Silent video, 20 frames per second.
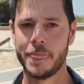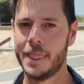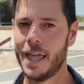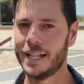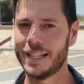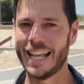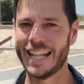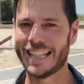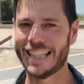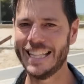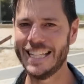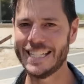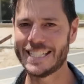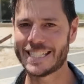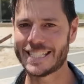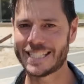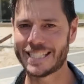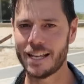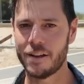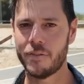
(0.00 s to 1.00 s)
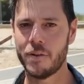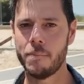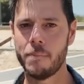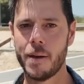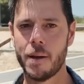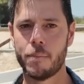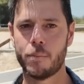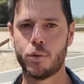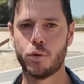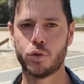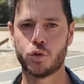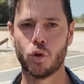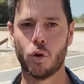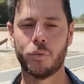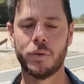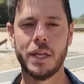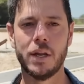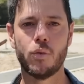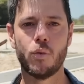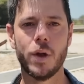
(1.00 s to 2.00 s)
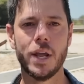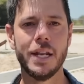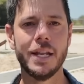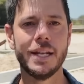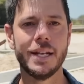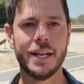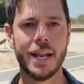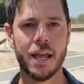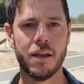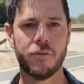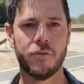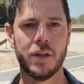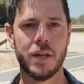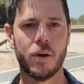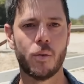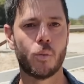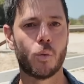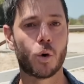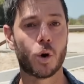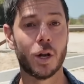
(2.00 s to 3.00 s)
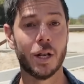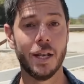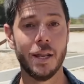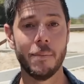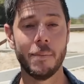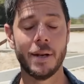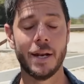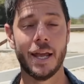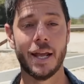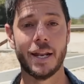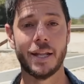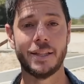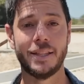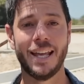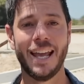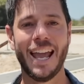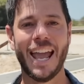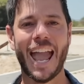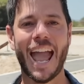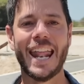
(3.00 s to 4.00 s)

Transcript: that at least 7 members of the Iranian Navy were eliminated